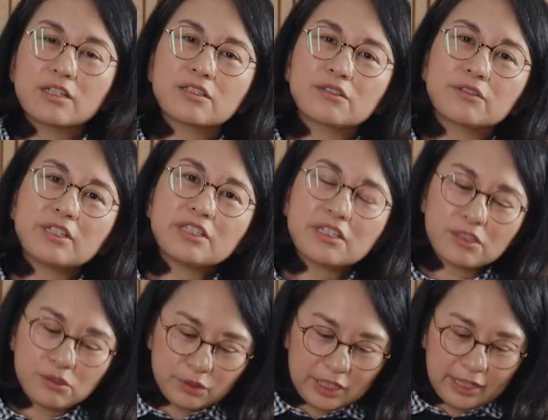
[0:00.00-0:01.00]
So this is
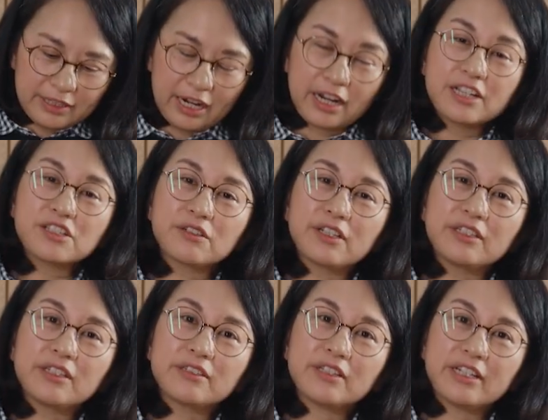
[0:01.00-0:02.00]
not an
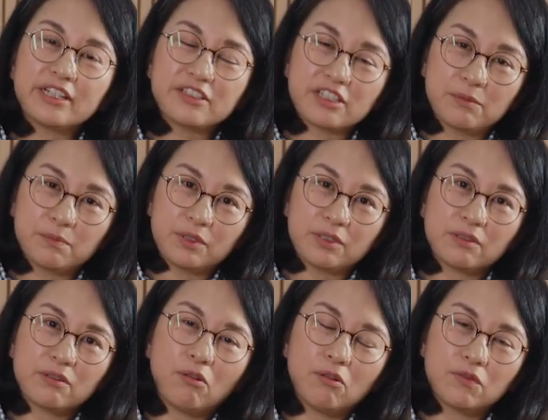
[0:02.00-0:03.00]
isolated example
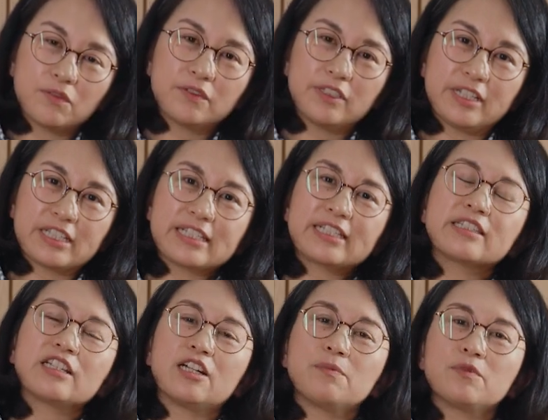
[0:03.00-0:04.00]
of this
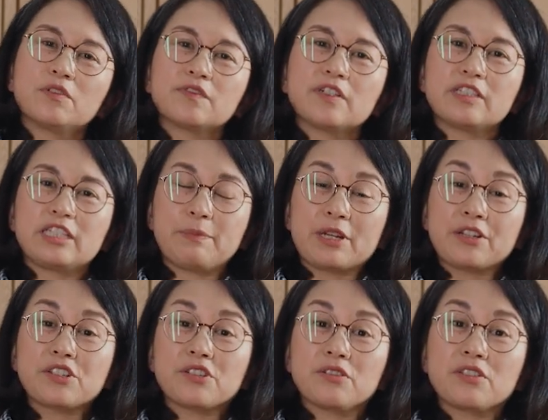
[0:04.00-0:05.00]
type of
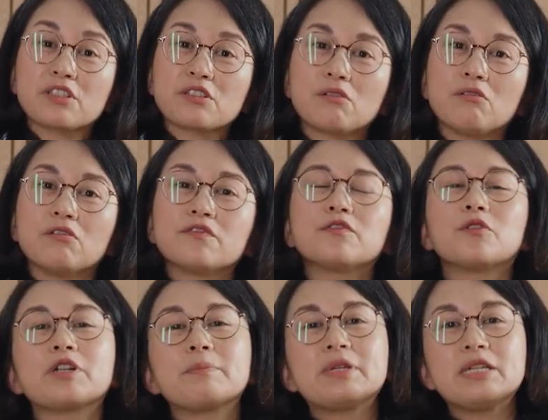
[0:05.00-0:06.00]
depictions of
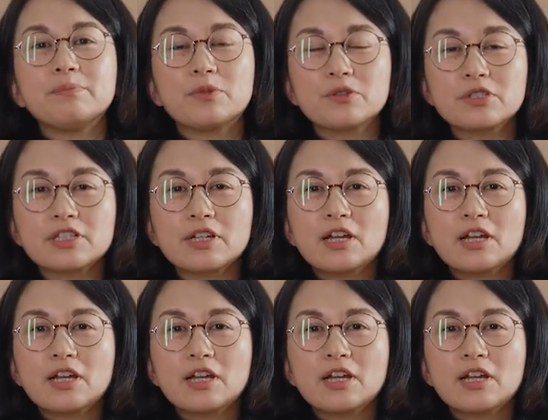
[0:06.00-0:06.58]
foreign peoples,